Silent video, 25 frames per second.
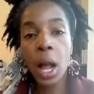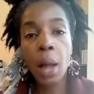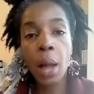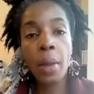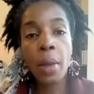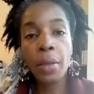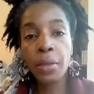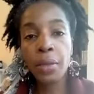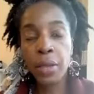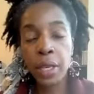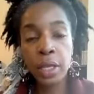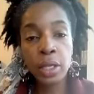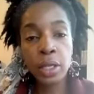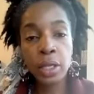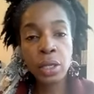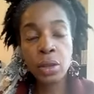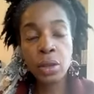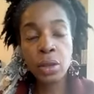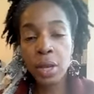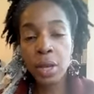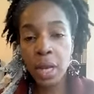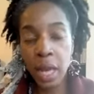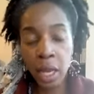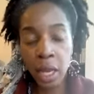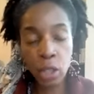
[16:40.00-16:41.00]
these
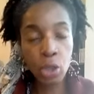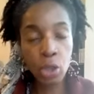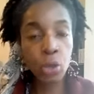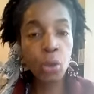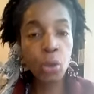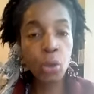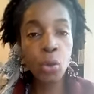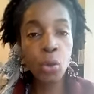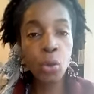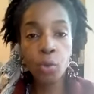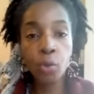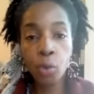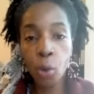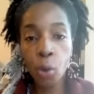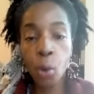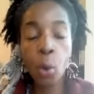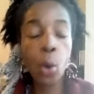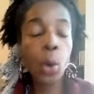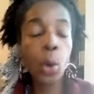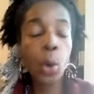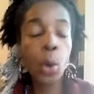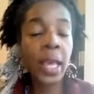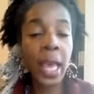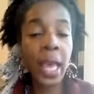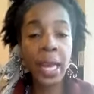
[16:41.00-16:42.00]
natural, raw,
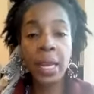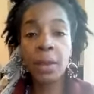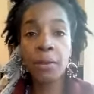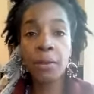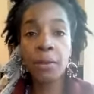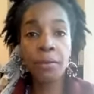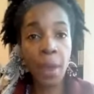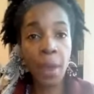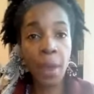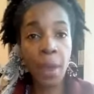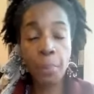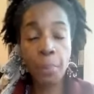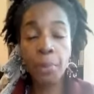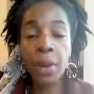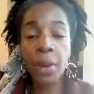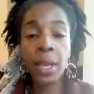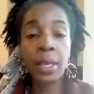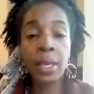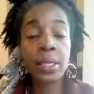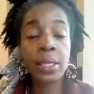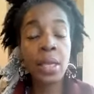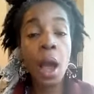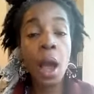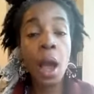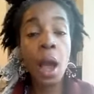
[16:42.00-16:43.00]
organic
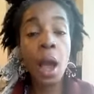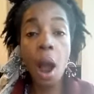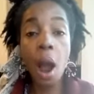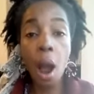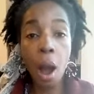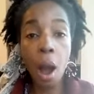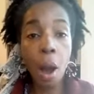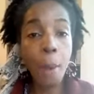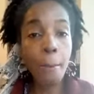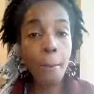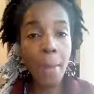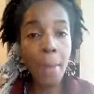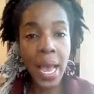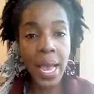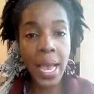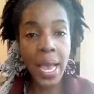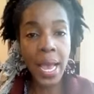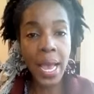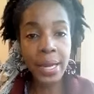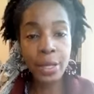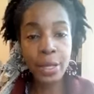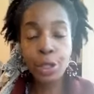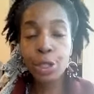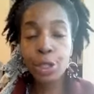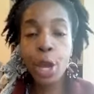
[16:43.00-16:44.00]
fabrics are made.
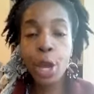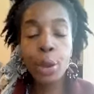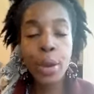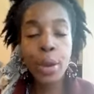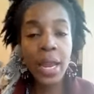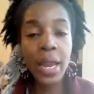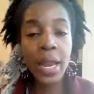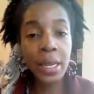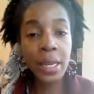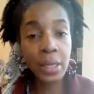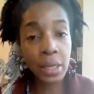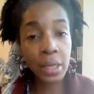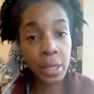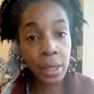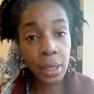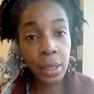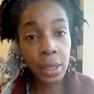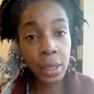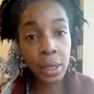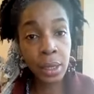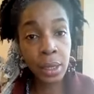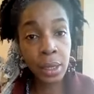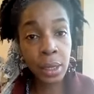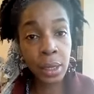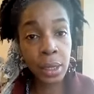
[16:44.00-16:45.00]
So
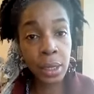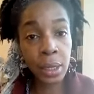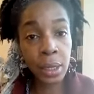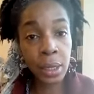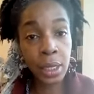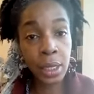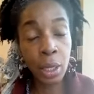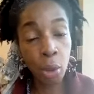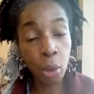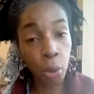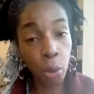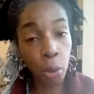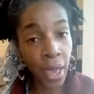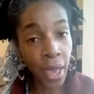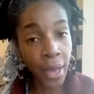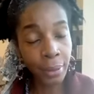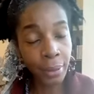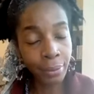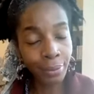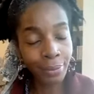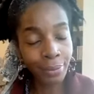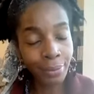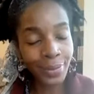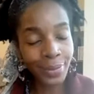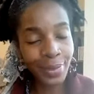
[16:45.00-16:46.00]
until then,
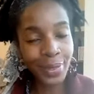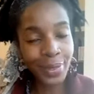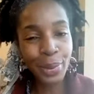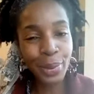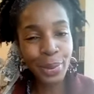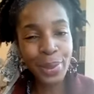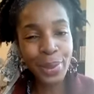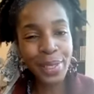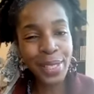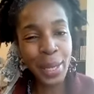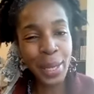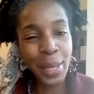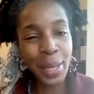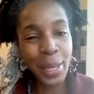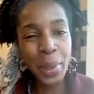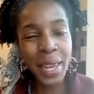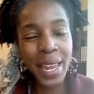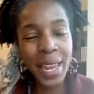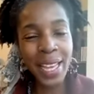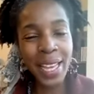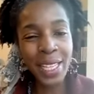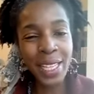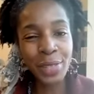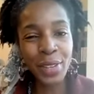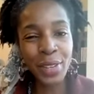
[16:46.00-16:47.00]
we'll see you in the
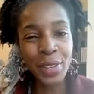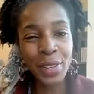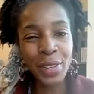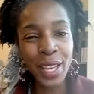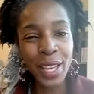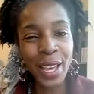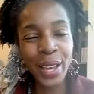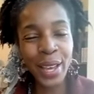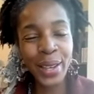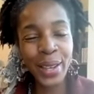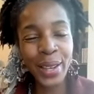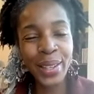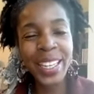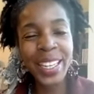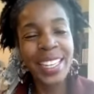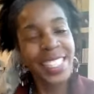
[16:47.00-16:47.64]
next video.